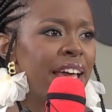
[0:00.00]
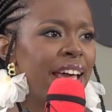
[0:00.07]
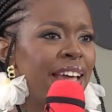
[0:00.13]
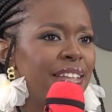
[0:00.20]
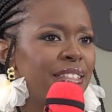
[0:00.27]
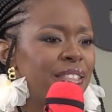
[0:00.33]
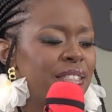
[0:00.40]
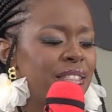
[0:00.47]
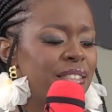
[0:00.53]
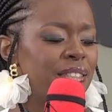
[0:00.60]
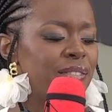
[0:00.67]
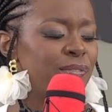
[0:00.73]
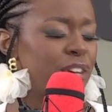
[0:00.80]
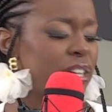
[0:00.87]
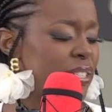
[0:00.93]
And
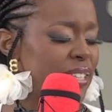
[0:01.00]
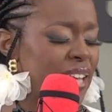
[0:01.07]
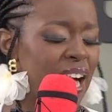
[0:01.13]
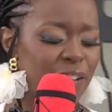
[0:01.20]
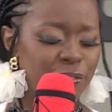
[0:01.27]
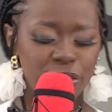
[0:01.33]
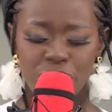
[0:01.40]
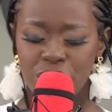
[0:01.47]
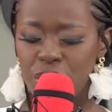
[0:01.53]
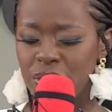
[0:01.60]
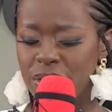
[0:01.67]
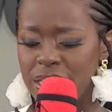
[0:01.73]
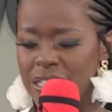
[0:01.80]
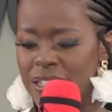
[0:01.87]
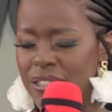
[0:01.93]
for us to have a show
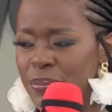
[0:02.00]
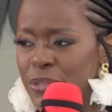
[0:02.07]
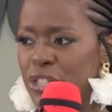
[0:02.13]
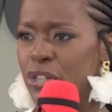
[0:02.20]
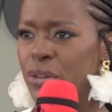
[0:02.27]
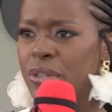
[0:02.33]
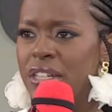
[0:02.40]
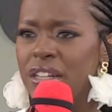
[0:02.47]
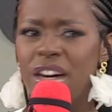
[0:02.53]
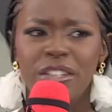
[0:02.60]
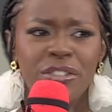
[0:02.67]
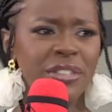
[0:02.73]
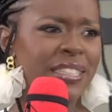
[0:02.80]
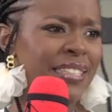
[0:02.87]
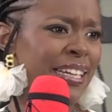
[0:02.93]
that's going to be shown in
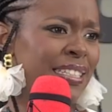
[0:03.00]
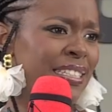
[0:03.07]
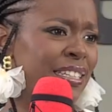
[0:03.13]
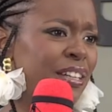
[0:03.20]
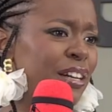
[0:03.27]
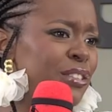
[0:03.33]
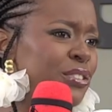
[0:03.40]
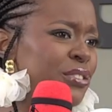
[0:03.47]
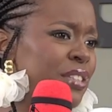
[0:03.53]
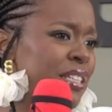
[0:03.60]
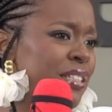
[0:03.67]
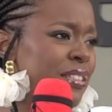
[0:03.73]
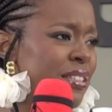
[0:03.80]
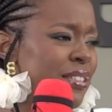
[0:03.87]
190 countries,